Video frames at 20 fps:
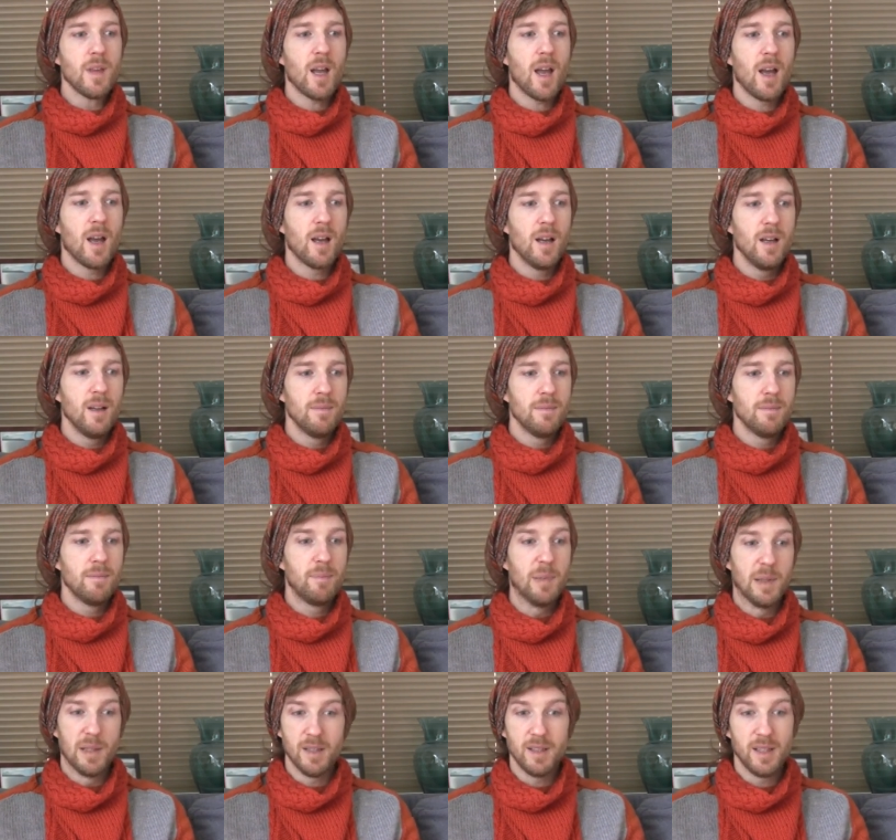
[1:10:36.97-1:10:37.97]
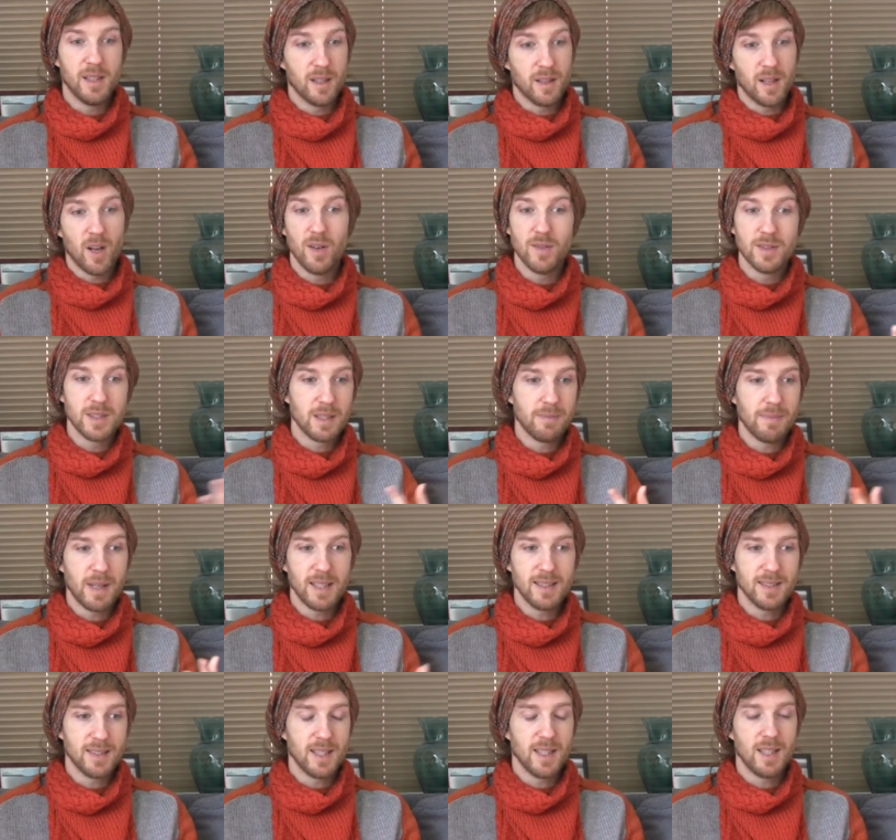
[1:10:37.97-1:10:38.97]
But that obviously
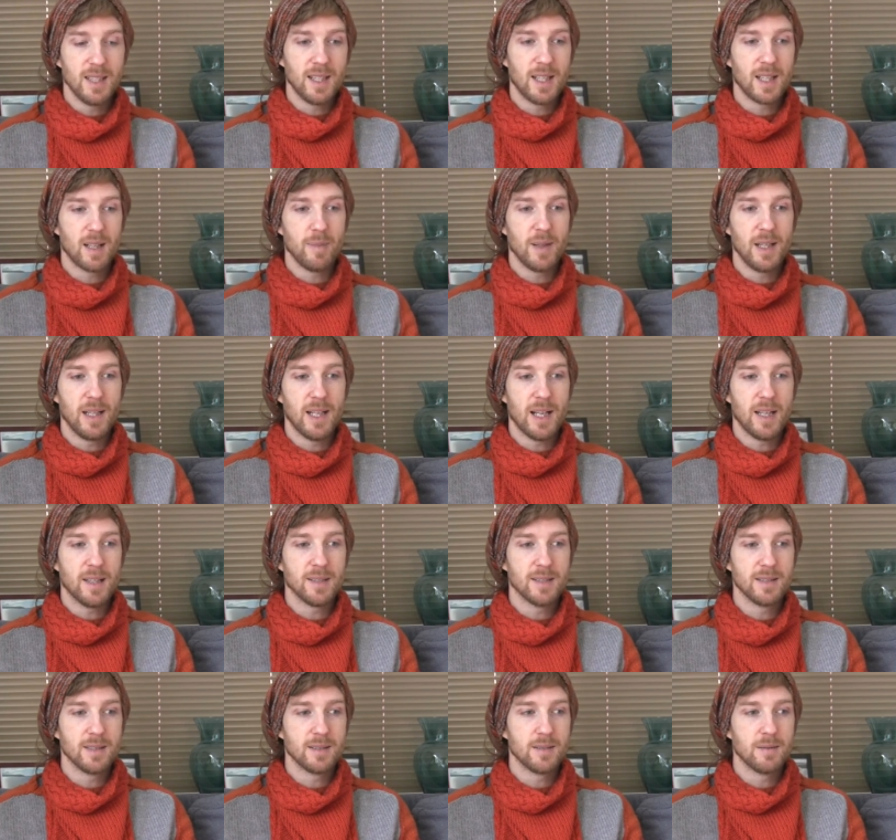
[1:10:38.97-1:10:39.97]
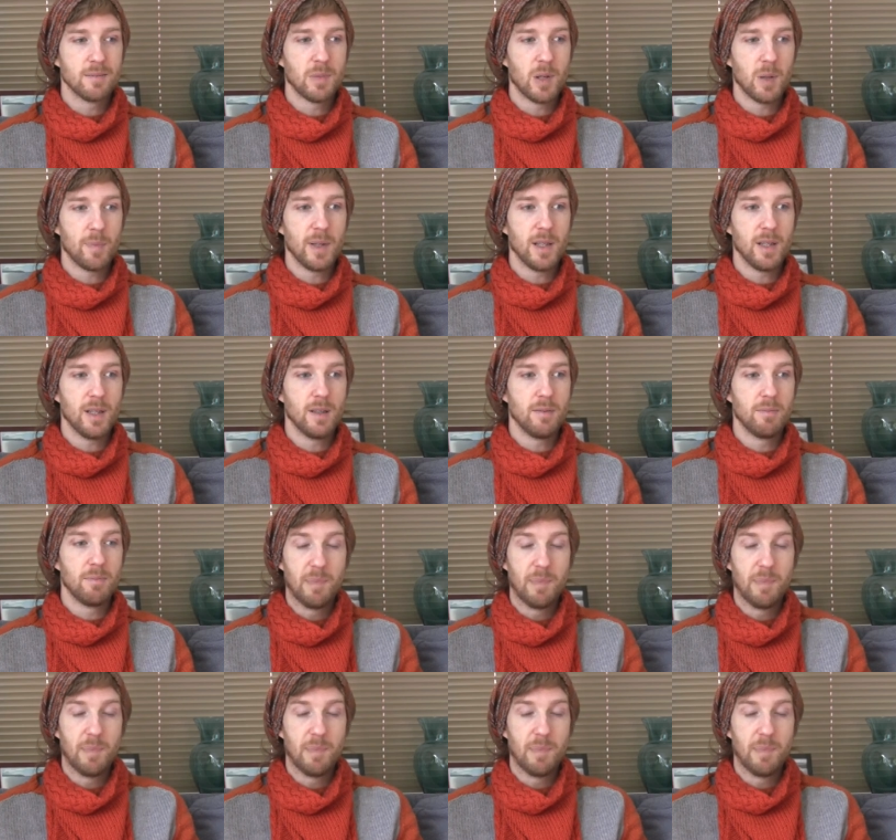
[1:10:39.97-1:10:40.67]
makes it a little bit less popular.